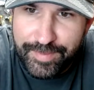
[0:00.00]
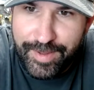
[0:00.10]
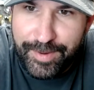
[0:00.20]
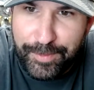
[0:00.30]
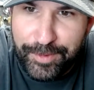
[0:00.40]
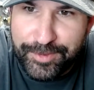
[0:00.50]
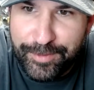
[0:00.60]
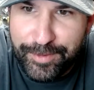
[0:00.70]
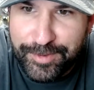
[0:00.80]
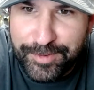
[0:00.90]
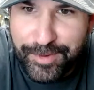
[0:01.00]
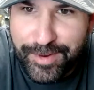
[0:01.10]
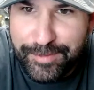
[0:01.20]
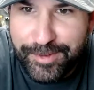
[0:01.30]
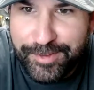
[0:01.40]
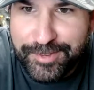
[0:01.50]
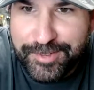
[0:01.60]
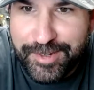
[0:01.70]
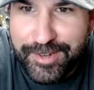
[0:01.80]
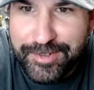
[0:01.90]
Ed rolls over in his grave when he looks
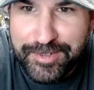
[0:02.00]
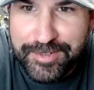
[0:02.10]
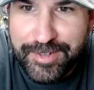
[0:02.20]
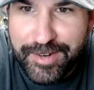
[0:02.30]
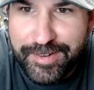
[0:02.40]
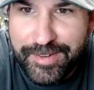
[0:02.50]
at AJ's dotted